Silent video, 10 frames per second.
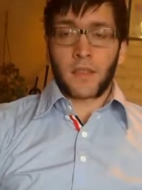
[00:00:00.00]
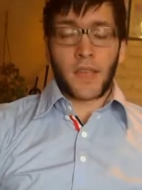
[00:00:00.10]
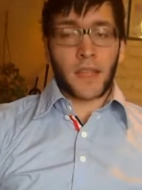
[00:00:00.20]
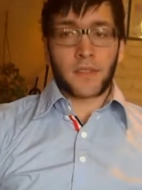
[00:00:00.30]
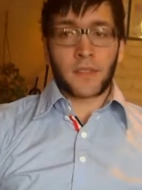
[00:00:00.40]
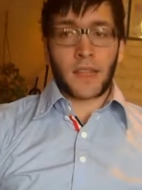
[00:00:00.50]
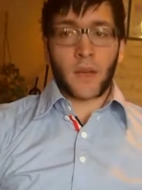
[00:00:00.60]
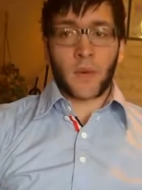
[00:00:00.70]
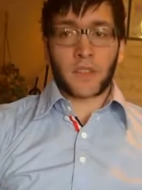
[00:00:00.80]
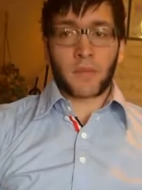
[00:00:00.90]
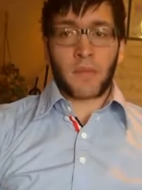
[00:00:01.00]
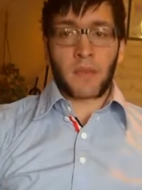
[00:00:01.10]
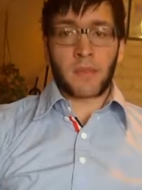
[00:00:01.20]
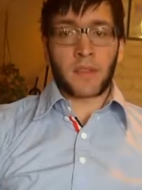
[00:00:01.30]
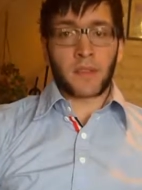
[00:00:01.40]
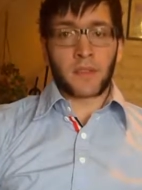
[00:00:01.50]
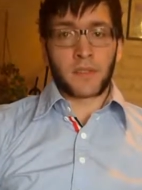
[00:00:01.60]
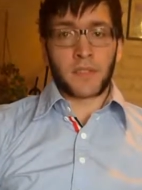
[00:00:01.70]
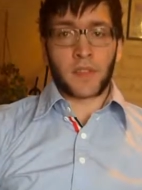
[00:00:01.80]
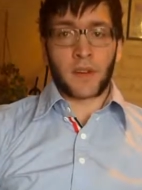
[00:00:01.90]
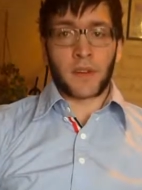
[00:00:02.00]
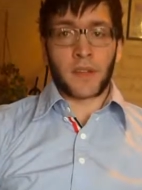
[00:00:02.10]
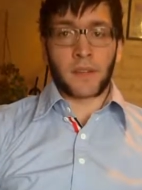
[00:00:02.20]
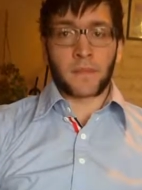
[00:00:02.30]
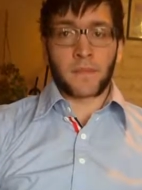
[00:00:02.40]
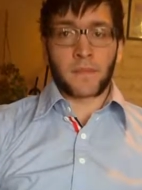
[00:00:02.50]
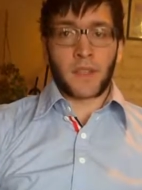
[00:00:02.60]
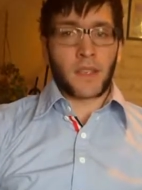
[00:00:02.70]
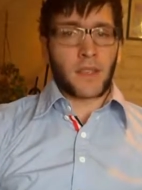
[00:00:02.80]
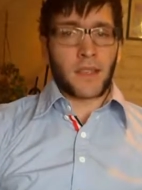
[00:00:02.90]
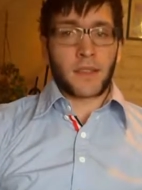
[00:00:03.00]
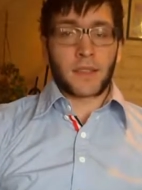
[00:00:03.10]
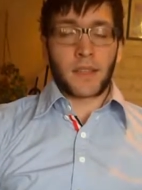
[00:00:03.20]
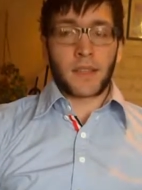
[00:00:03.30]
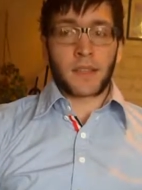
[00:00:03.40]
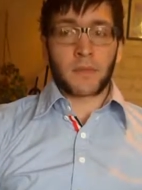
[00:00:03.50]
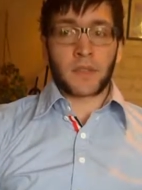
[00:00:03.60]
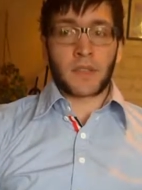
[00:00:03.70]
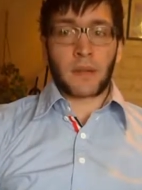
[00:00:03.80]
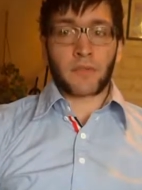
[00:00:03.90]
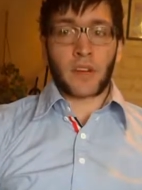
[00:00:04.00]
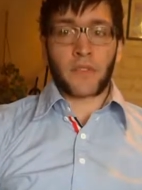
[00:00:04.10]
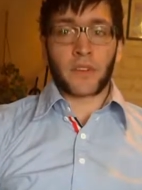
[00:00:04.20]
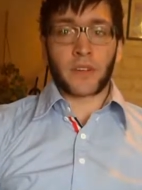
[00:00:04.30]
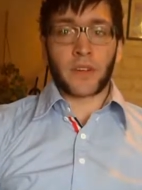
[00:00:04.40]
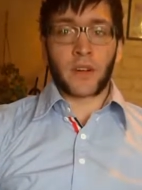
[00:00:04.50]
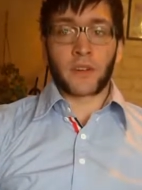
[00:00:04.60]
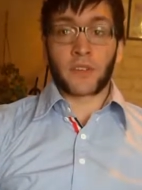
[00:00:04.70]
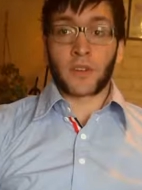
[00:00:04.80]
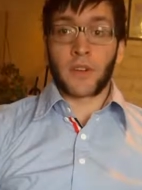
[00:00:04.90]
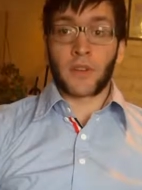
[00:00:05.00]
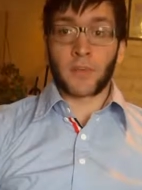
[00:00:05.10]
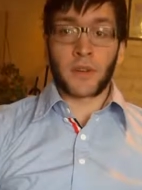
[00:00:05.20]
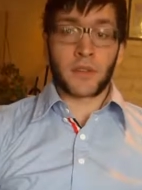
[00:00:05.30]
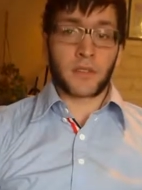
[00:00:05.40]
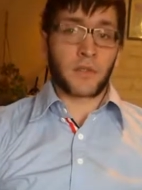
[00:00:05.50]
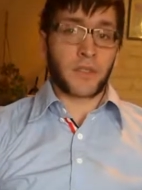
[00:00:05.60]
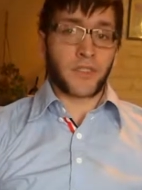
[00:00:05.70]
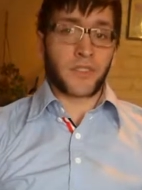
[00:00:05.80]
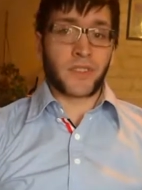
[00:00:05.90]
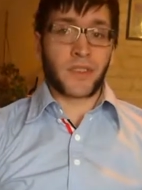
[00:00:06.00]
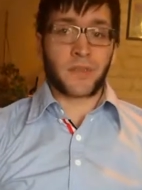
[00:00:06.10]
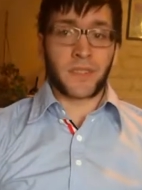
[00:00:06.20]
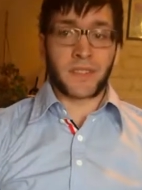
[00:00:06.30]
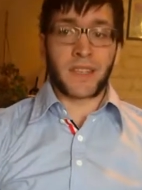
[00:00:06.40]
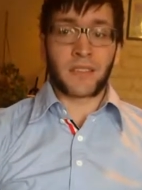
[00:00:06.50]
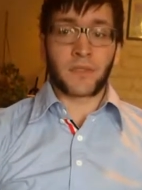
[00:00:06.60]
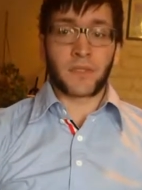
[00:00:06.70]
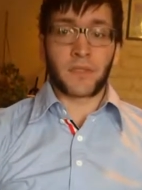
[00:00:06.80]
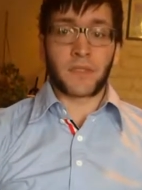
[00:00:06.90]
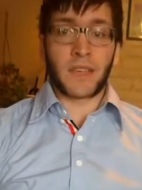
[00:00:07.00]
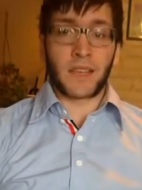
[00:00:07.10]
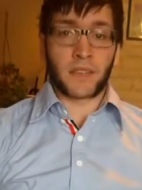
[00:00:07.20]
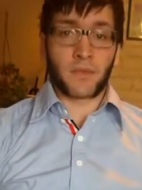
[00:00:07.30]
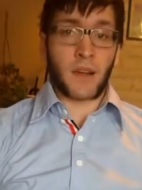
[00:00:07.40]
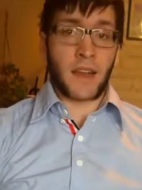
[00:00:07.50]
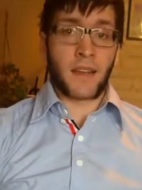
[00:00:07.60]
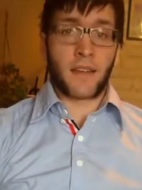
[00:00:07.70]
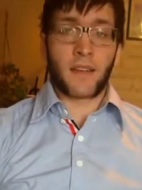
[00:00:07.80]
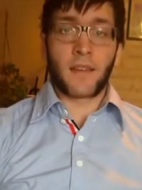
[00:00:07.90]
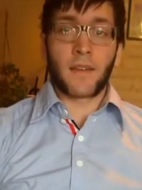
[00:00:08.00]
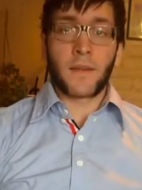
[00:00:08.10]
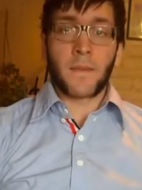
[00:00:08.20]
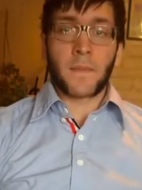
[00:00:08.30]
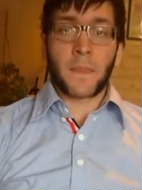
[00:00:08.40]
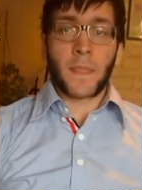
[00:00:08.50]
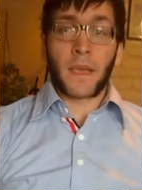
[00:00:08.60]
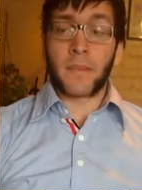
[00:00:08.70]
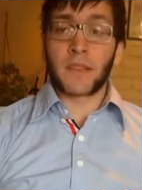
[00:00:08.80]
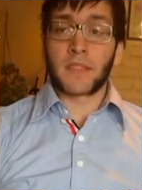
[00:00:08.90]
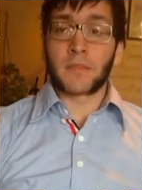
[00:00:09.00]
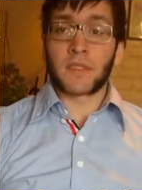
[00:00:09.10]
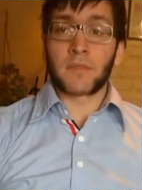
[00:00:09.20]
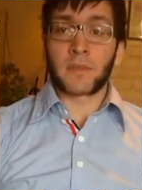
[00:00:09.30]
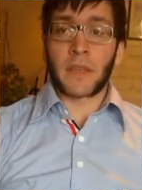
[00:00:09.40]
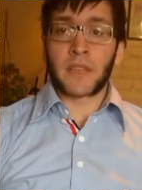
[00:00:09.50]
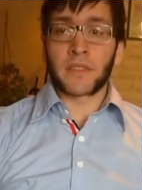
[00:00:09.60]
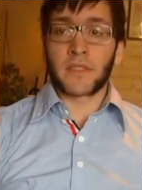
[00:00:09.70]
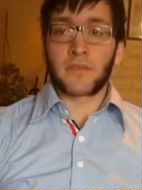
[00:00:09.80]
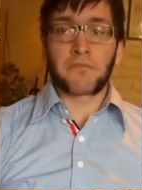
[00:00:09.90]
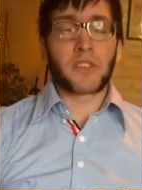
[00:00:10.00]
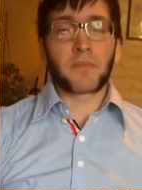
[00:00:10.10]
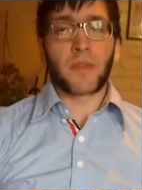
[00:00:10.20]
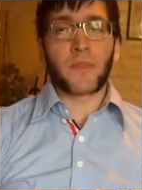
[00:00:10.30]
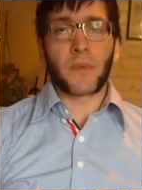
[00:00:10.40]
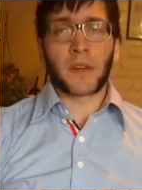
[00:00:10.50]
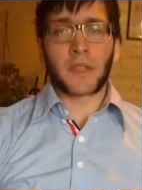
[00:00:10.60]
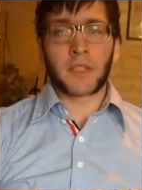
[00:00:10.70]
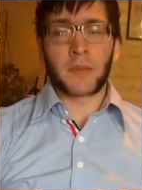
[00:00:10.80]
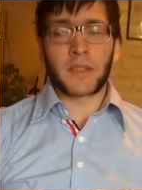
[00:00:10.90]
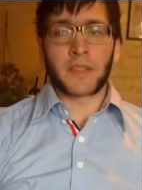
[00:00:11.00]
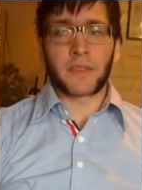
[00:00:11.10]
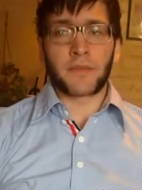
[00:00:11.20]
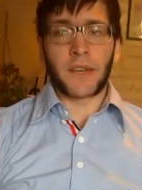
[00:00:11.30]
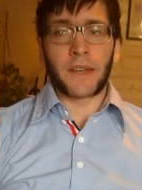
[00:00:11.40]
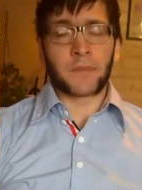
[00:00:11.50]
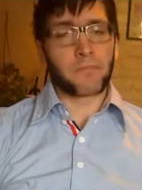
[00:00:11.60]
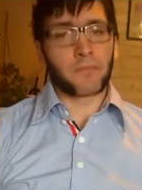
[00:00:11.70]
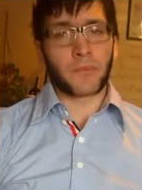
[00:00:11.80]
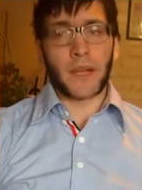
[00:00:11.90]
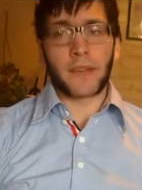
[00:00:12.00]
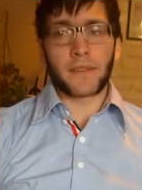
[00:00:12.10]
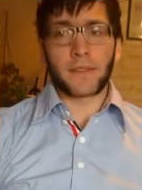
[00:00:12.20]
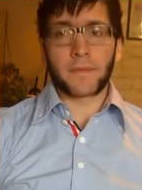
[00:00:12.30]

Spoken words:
The answer to that question may be a little disheartening. It isn't likely that we'll stop driving our cars or halt the production of electricity for the sake of reducing acid rain. It may seem as simple as, just buffer water that's been acidified, right?